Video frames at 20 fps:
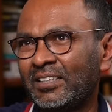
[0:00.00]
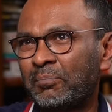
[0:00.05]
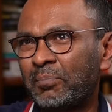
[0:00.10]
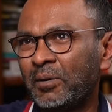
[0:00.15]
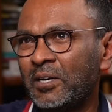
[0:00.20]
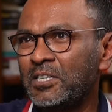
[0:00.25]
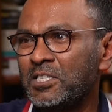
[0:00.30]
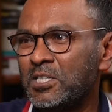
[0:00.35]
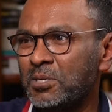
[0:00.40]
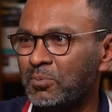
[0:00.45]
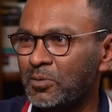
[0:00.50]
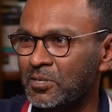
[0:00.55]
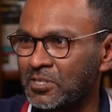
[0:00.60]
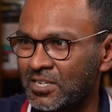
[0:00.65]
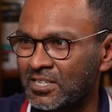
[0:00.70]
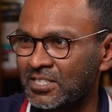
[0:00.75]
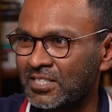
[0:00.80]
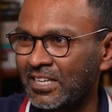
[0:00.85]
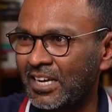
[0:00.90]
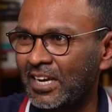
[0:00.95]
principles
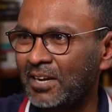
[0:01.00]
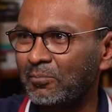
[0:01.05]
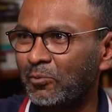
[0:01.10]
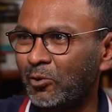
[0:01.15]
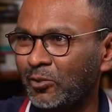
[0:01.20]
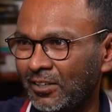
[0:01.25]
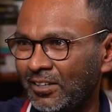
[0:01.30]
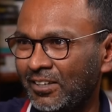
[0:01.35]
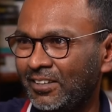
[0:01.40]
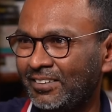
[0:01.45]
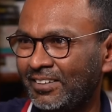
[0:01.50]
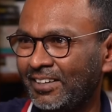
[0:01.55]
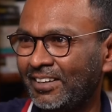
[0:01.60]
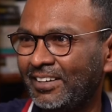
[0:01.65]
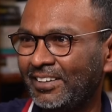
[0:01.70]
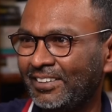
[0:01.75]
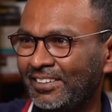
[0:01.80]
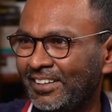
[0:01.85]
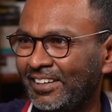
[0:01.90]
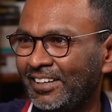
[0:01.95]
are same, only
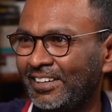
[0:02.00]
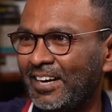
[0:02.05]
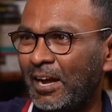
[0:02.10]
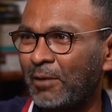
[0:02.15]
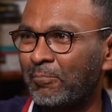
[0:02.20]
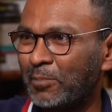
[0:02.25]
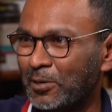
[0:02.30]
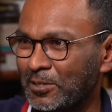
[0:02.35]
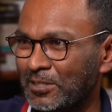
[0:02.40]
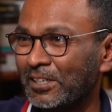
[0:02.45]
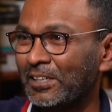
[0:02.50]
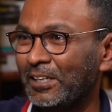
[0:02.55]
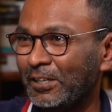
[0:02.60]
the numbers are